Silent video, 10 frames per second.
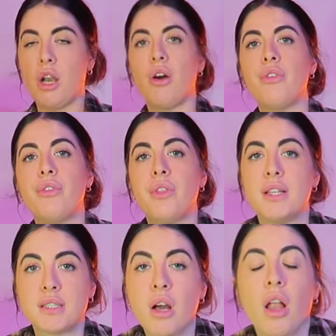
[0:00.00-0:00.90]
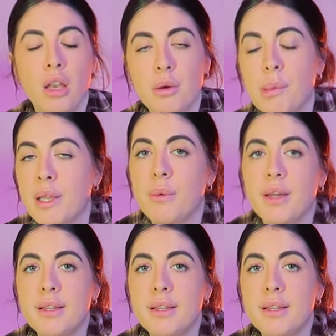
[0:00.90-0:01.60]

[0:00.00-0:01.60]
love this color, by the way.